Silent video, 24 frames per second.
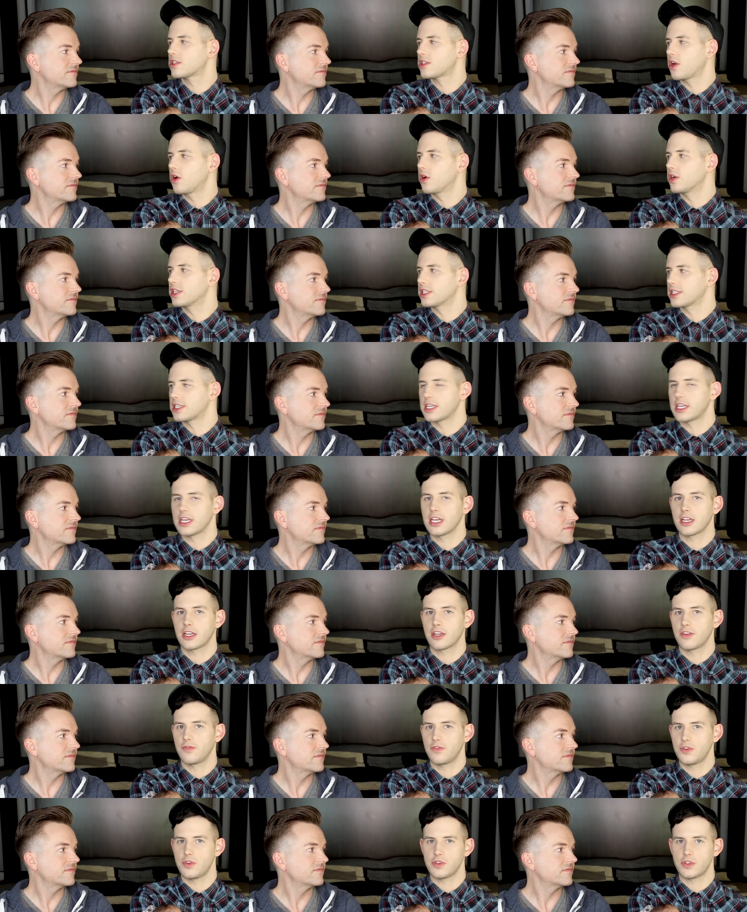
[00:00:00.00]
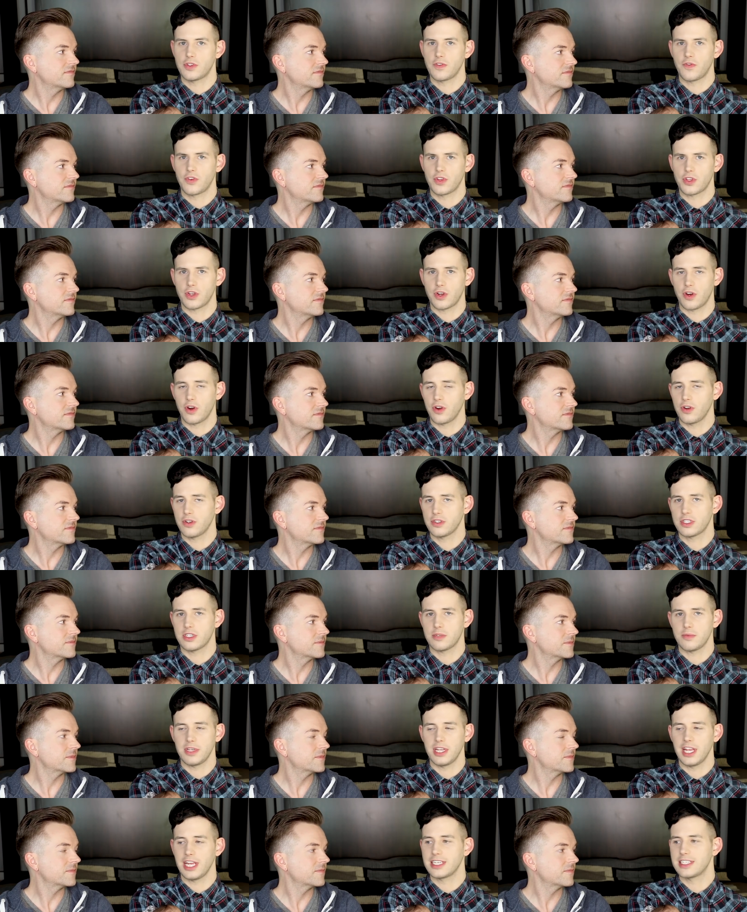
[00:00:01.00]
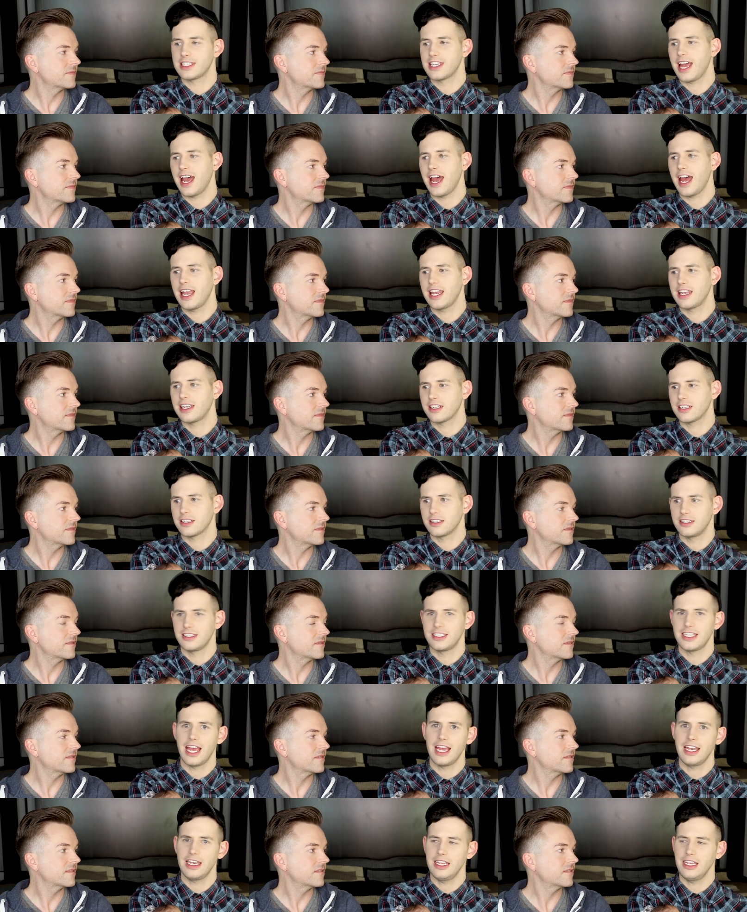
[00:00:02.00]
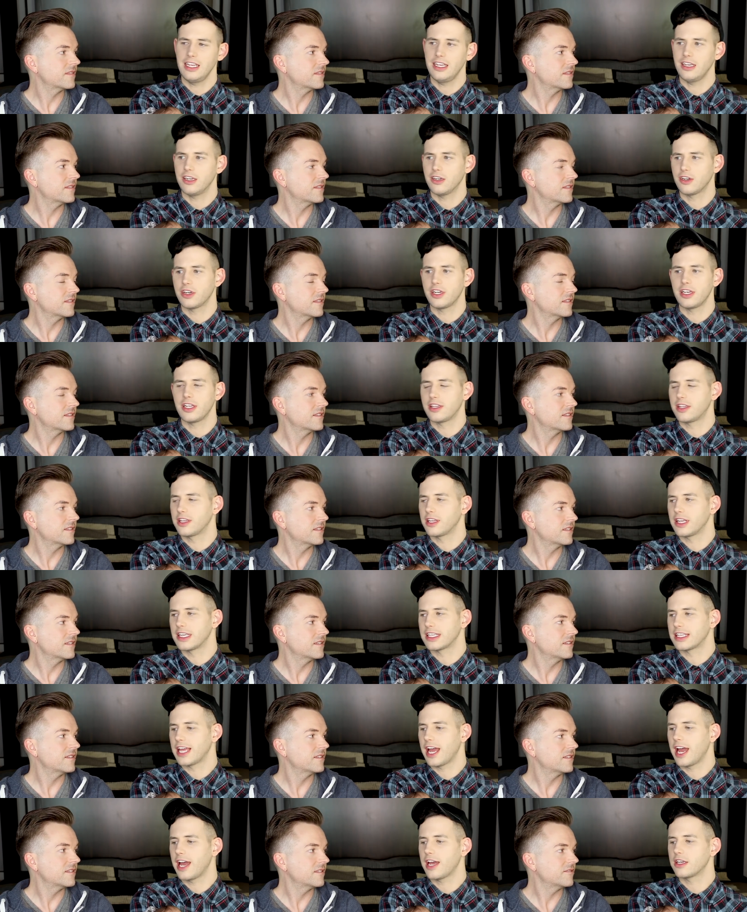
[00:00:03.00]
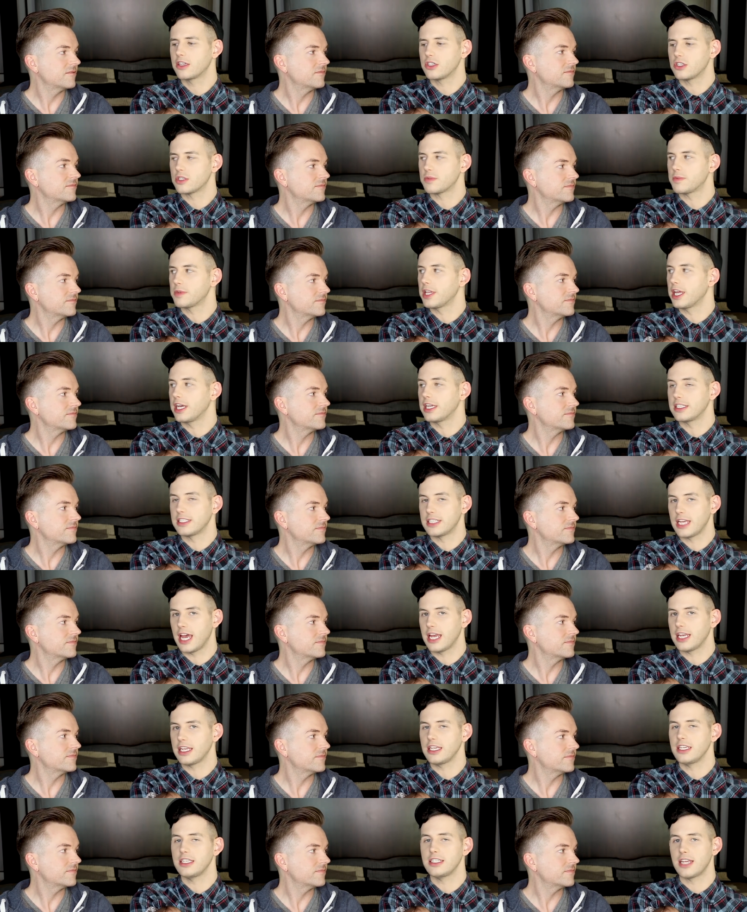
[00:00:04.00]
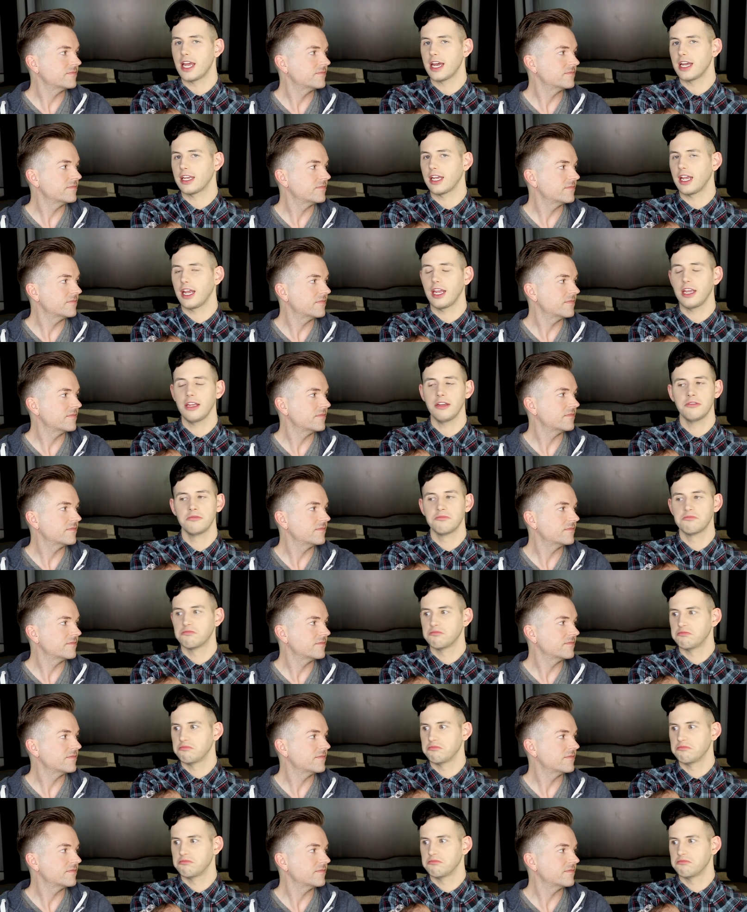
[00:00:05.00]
Speaker 1: so it doesn't get confusing for the girls to be like dad, daddy, or anything like that. Just be like daddy, daddy.